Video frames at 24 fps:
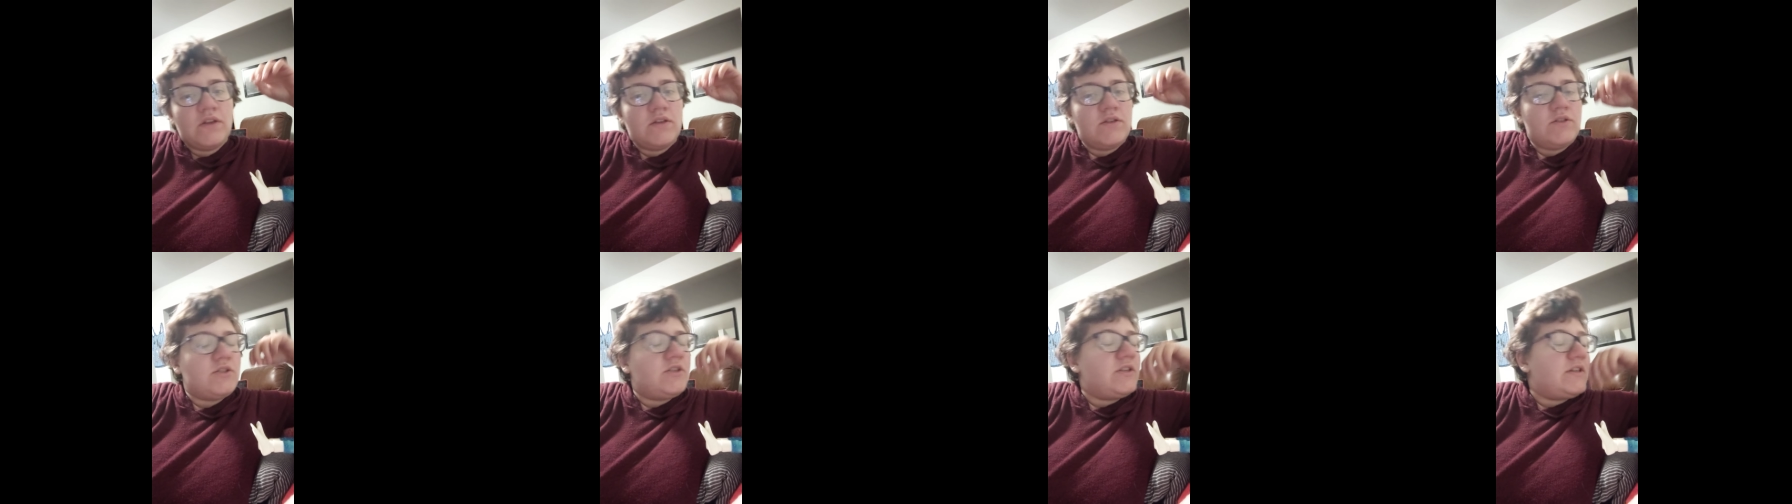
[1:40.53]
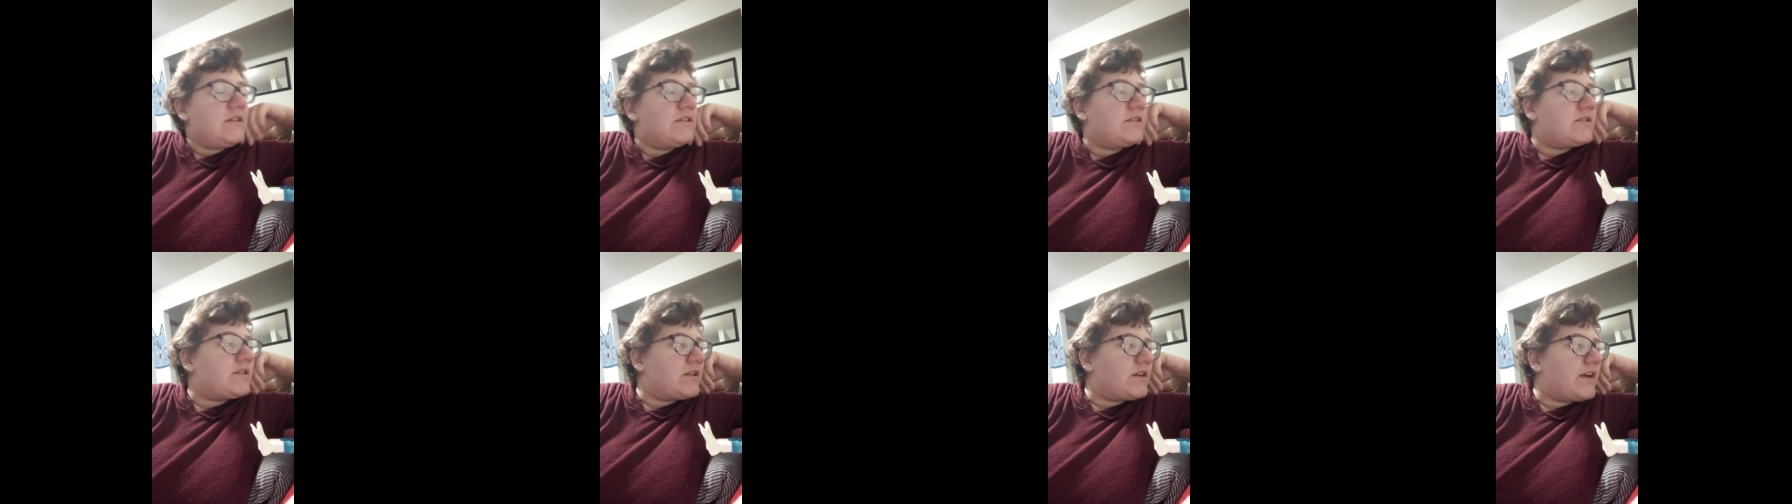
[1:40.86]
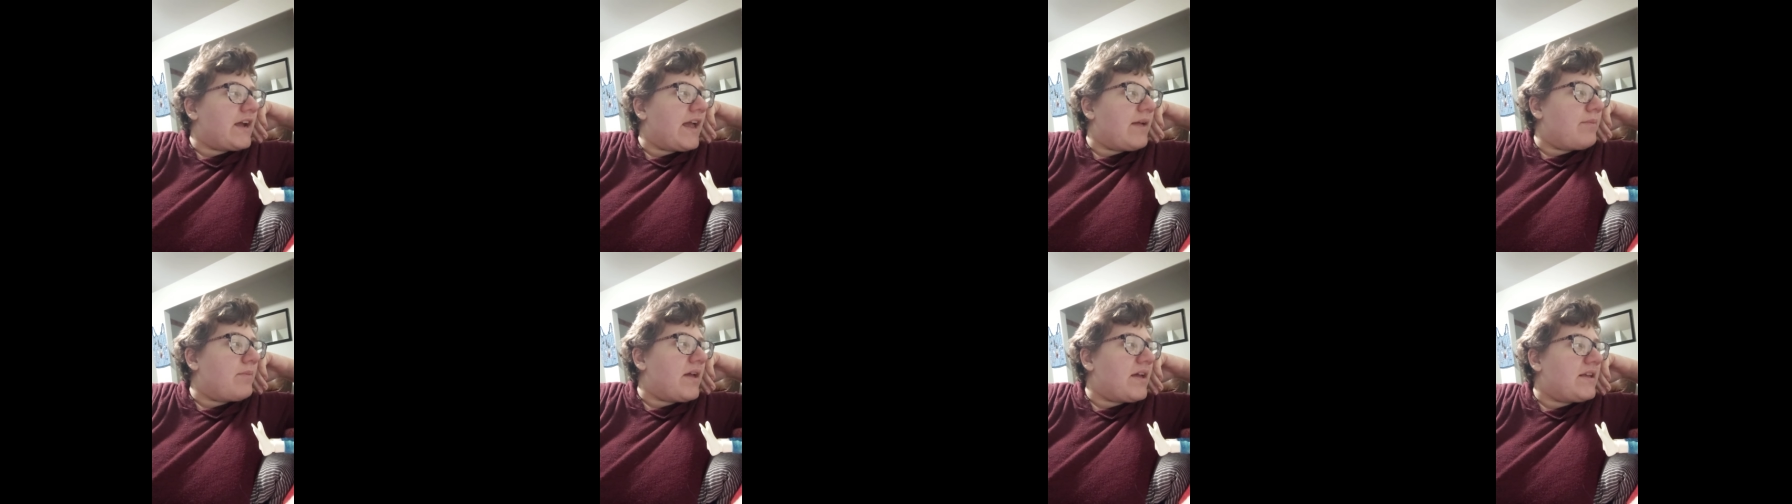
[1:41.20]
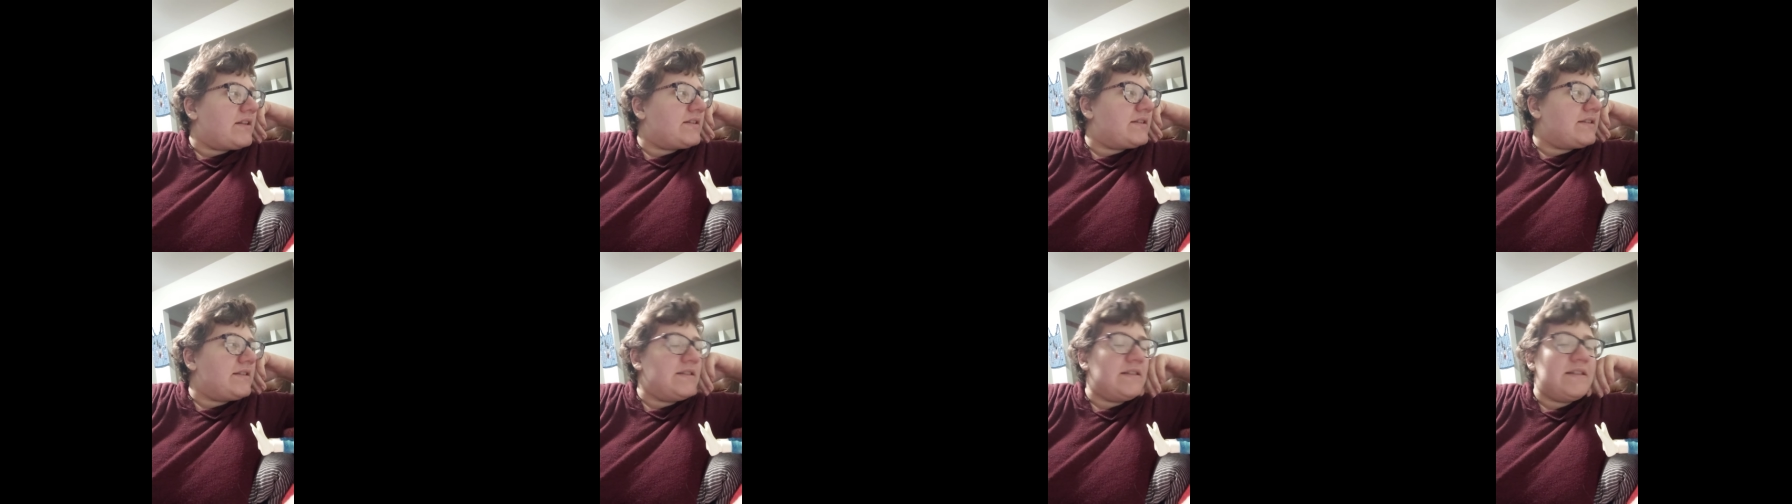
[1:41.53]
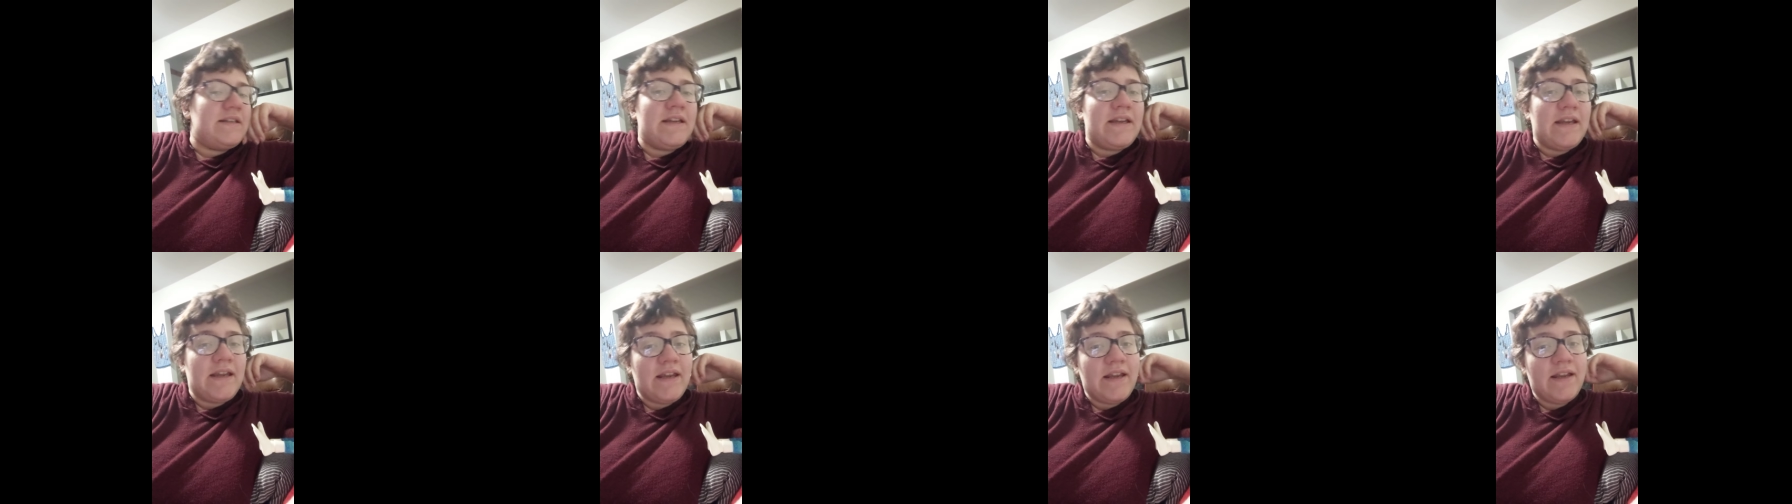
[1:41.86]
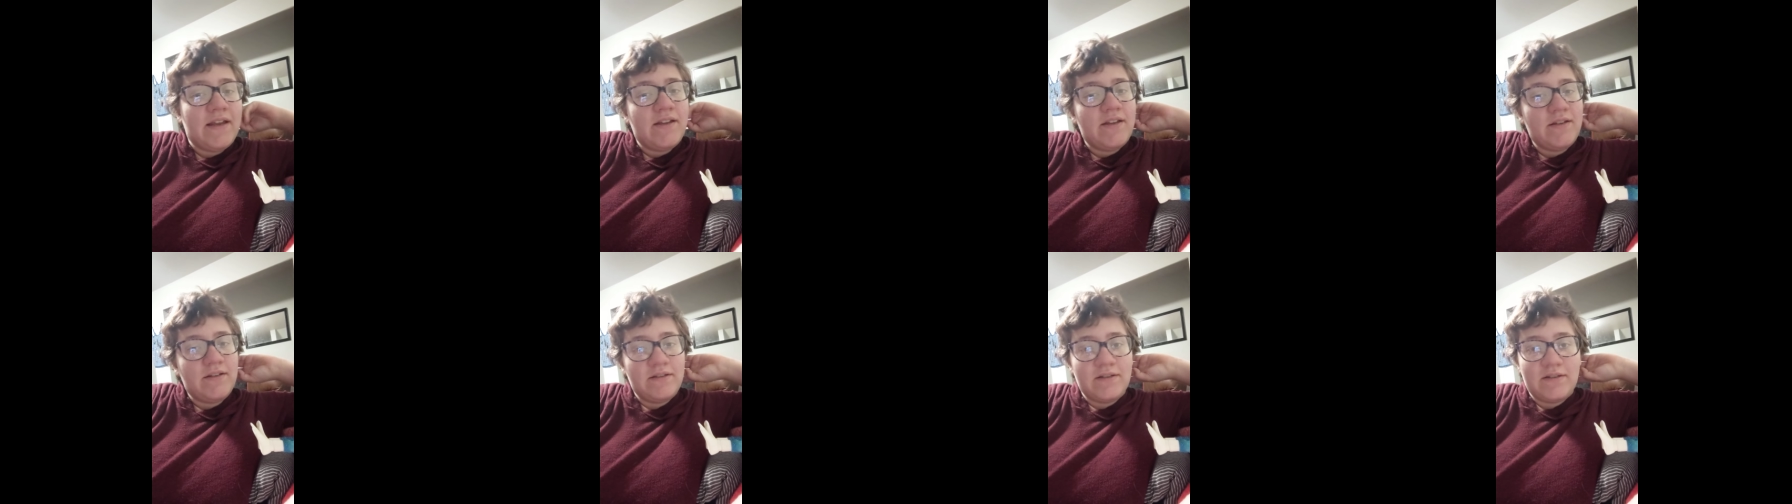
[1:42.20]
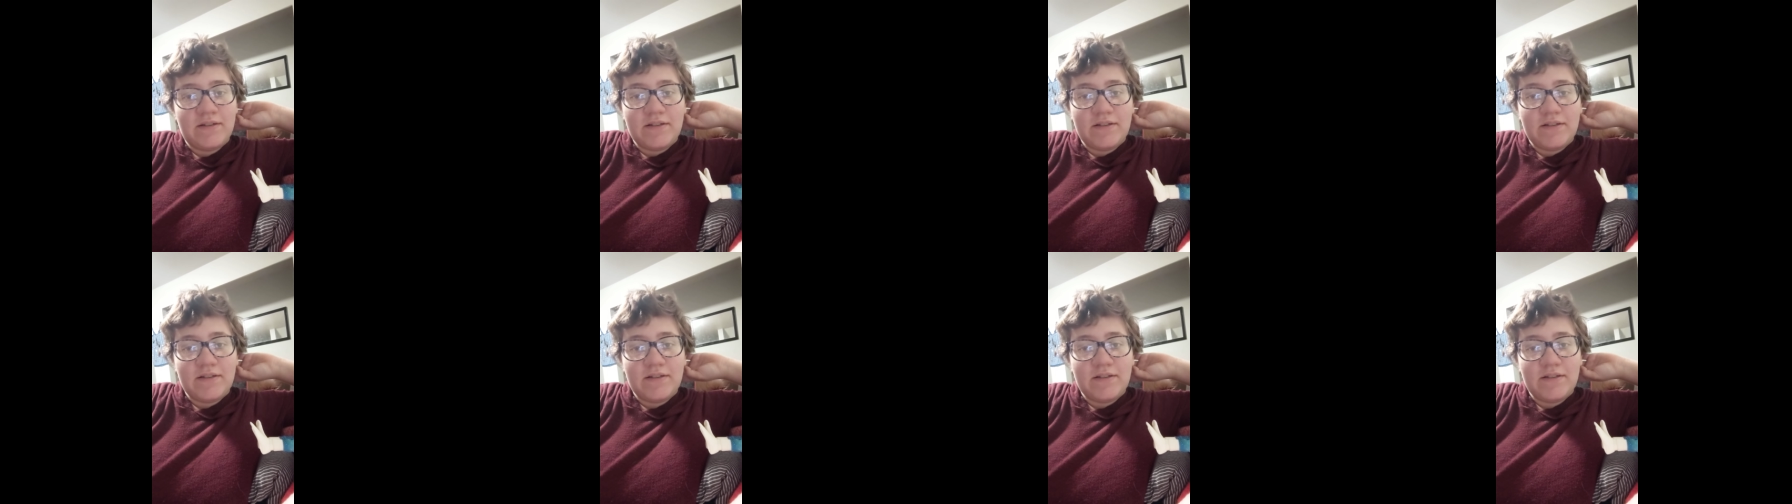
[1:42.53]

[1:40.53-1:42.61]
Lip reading: She is their MSD